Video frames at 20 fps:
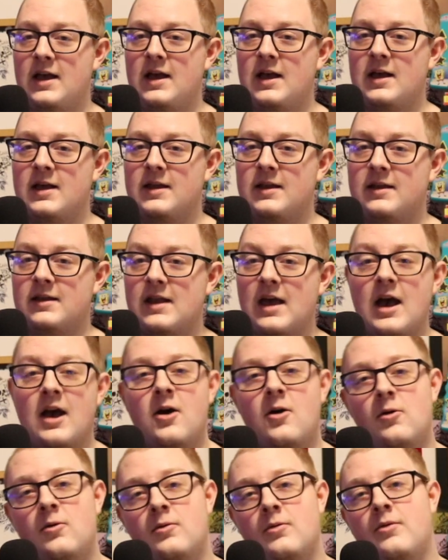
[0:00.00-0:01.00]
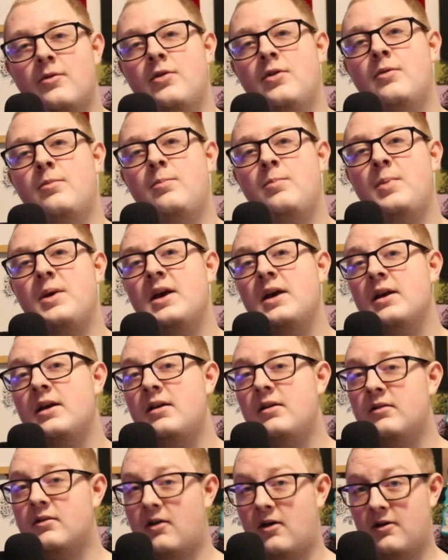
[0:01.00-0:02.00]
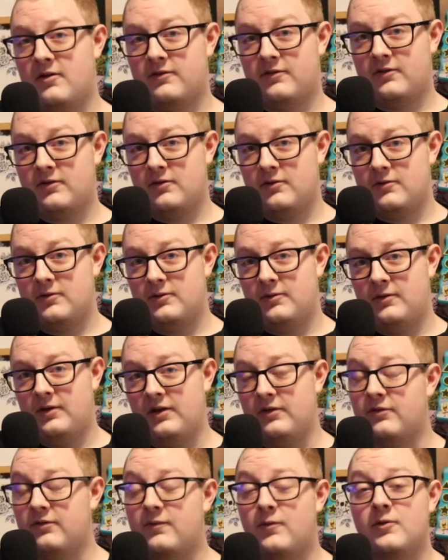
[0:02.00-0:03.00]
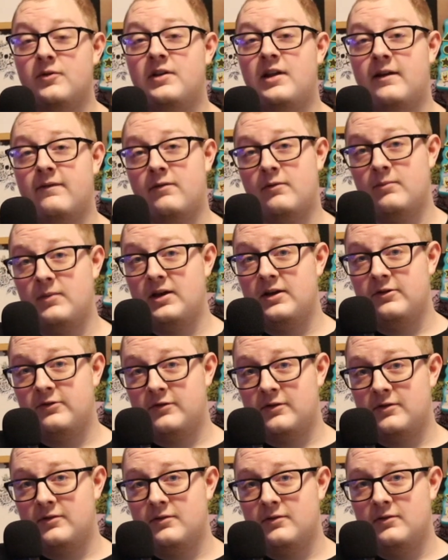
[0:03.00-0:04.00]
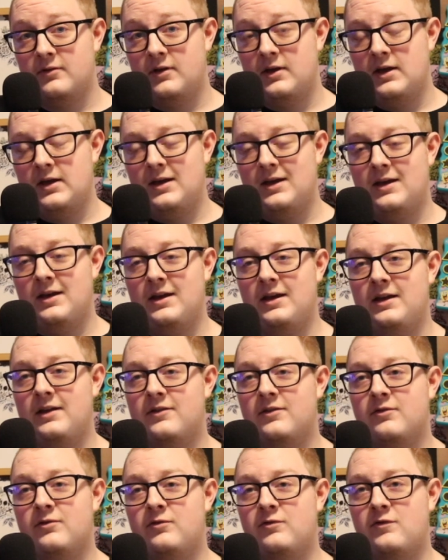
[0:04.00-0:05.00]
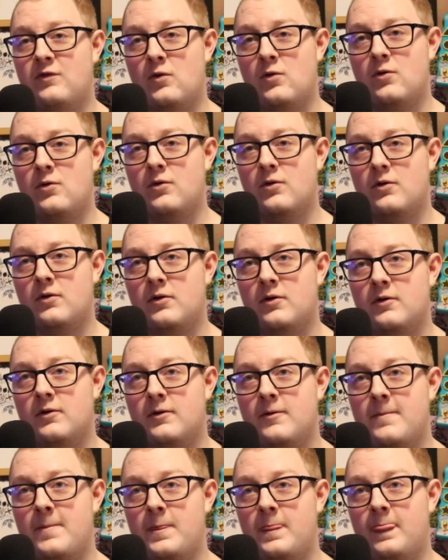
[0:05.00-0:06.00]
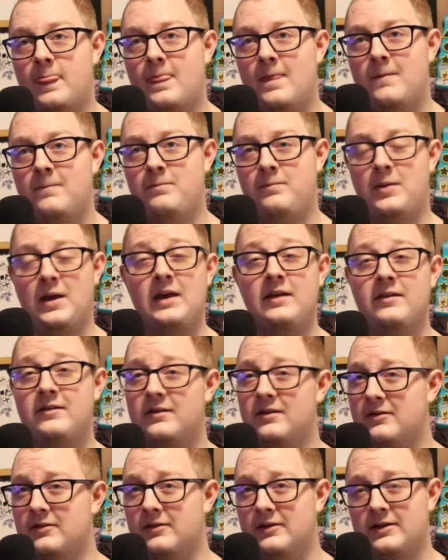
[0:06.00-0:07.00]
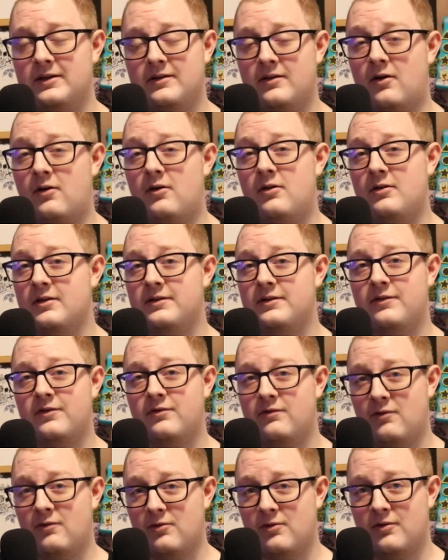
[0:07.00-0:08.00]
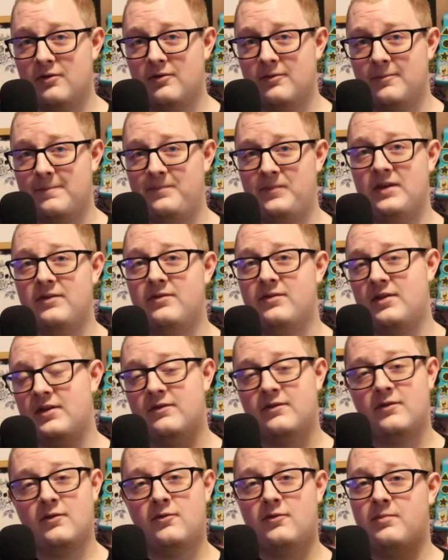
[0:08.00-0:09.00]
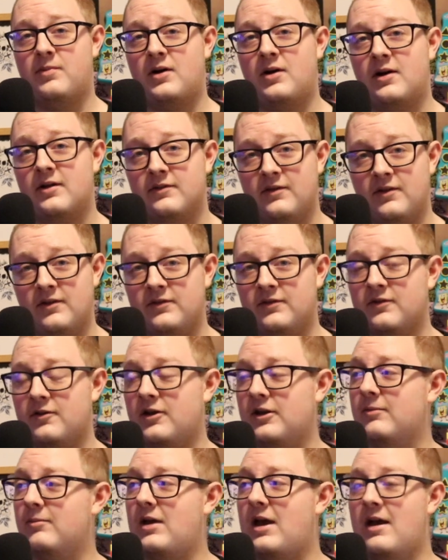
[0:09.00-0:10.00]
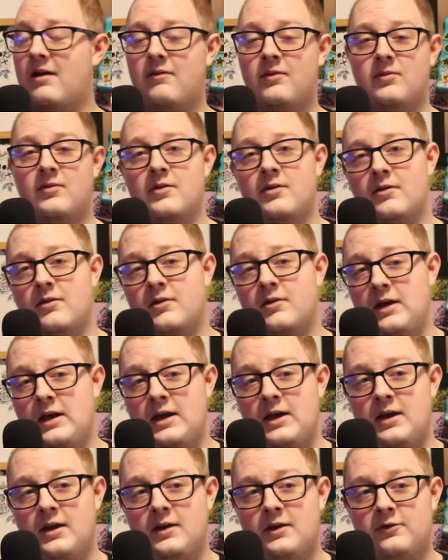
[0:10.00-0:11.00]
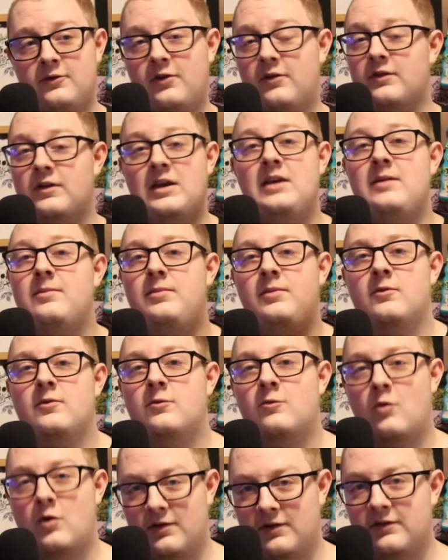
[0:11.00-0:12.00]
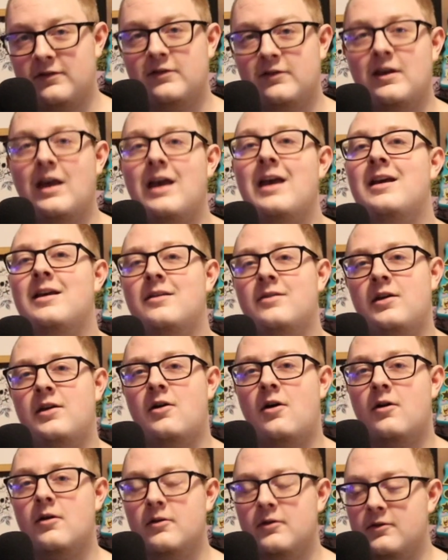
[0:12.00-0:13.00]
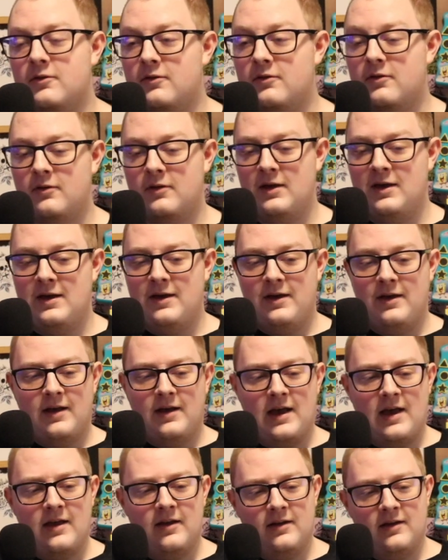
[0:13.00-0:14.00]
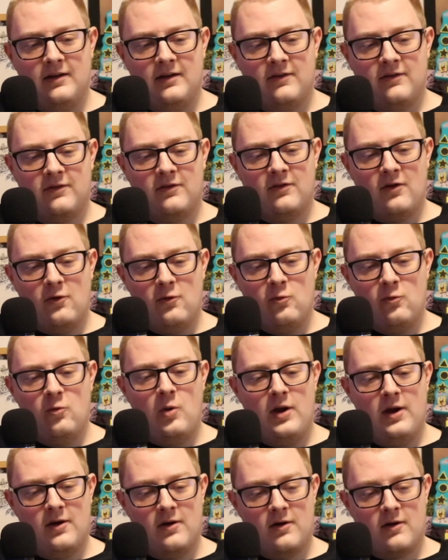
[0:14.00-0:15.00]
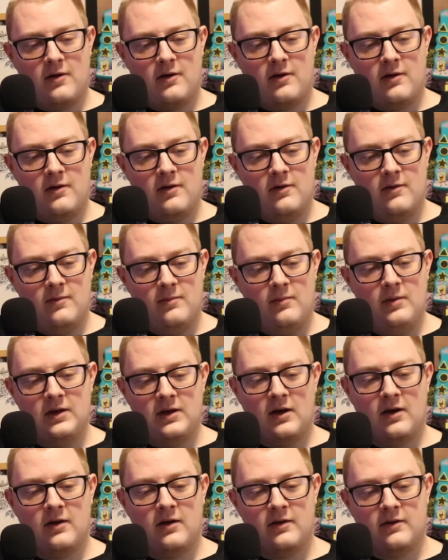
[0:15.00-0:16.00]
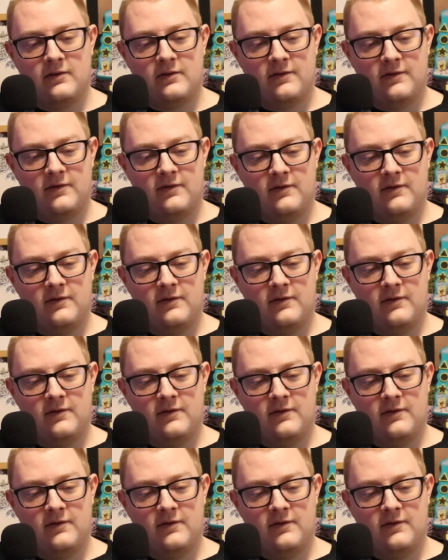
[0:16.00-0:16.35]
now the big lawsuit is for defamation. It's for, basically all it's for is this whole Ponzi scheme having the, just keep saying the article. And it's so weird because